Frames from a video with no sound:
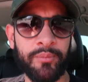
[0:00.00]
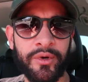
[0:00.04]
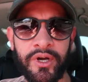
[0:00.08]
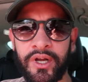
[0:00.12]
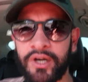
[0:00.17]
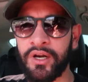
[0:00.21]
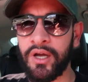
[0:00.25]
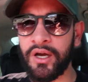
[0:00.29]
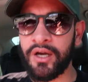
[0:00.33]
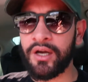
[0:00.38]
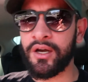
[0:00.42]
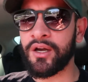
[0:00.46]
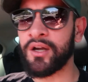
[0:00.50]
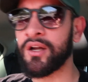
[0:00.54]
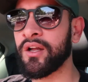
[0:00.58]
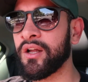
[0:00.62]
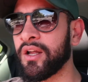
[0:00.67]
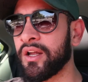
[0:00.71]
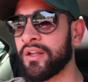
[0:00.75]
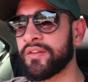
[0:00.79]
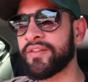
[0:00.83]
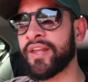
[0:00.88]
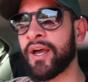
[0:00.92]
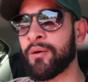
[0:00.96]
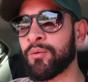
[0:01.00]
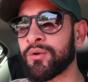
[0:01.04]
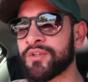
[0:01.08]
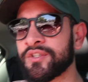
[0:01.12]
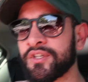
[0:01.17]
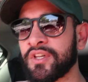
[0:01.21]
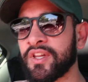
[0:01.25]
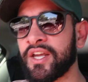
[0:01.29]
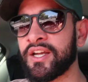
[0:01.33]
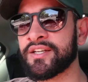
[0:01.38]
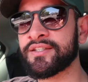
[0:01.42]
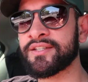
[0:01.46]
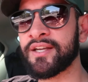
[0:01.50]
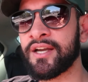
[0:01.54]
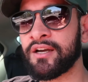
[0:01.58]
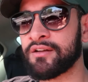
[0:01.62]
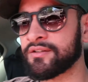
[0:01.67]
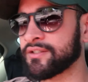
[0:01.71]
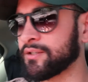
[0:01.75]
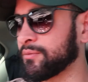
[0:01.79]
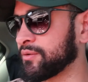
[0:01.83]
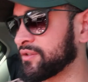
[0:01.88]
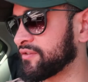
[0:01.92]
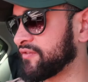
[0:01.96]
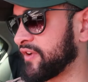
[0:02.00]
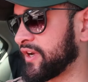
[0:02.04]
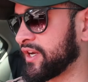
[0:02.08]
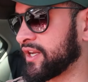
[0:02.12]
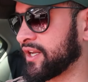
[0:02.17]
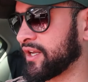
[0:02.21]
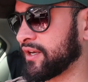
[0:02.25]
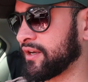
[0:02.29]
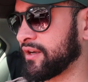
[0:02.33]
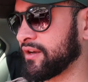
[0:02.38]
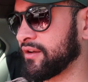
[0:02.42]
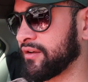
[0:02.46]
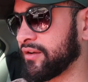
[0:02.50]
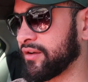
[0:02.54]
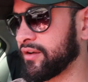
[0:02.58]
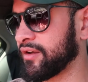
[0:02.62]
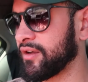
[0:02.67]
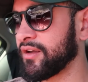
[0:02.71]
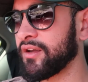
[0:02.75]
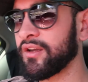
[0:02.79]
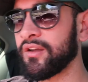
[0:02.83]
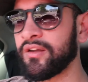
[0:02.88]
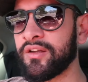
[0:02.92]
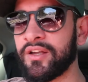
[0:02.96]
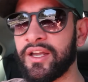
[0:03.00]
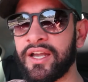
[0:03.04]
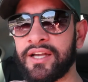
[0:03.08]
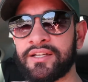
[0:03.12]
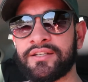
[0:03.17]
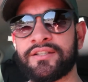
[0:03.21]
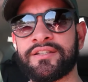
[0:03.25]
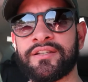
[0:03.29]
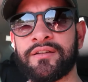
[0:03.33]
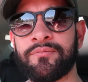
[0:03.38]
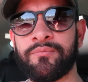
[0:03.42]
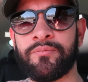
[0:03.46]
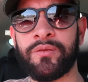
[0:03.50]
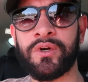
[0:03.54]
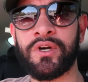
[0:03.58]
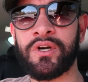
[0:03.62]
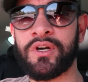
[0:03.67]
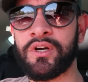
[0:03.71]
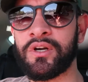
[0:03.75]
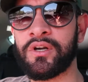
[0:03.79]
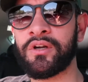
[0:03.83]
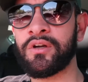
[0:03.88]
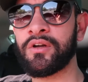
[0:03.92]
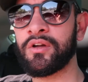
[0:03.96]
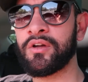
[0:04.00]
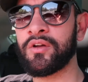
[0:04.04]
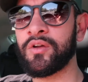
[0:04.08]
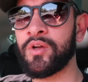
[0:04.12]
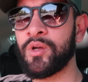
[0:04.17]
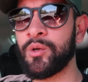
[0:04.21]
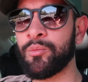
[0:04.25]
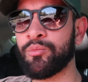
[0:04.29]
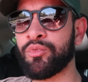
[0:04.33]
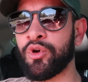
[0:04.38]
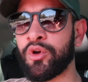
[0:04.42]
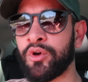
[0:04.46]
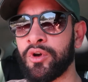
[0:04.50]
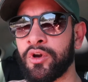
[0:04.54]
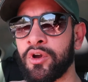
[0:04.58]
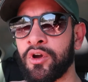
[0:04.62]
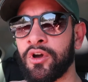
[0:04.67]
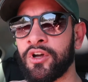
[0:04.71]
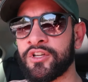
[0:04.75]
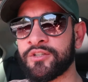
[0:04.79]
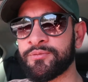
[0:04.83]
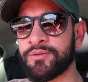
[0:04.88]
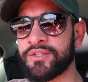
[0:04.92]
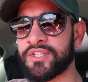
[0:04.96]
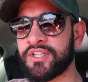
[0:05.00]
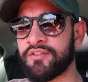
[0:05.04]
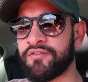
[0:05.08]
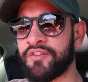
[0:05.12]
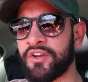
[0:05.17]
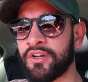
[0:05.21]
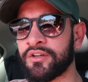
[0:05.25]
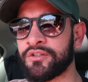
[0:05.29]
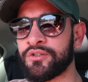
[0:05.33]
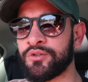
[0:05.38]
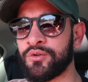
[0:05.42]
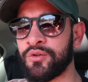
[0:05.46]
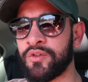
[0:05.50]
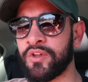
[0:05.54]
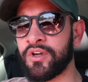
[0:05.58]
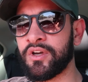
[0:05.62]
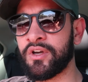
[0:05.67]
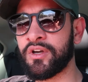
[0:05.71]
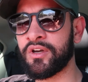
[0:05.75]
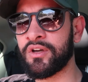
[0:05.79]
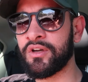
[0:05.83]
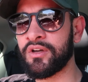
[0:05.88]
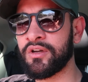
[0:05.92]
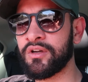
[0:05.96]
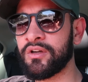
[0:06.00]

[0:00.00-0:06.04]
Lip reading: But that was the last house. It was vacant, had some protocol specific to the